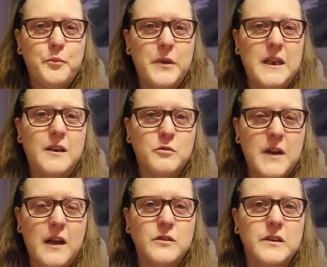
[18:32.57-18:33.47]
being
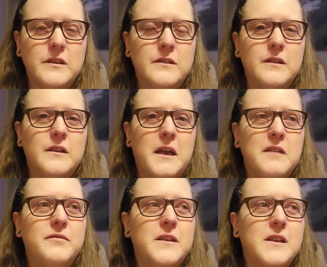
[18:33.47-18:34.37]
around.
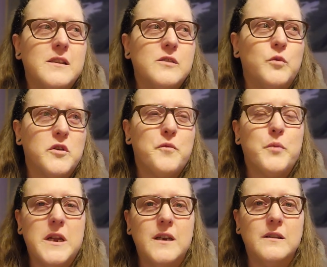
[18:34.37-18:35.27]
Life is
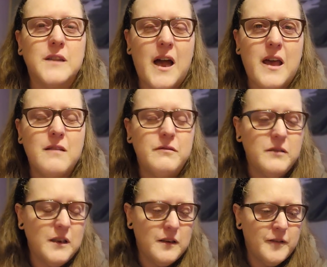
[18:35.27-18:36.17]
worth being alive.
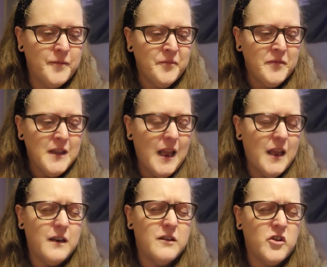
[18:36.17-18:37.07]

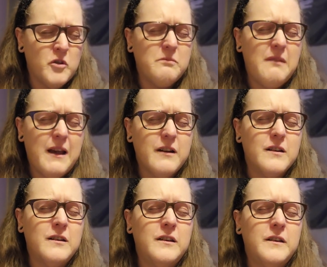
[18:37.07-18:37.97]
And no
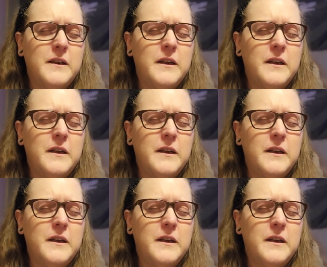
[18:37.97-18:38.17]
matter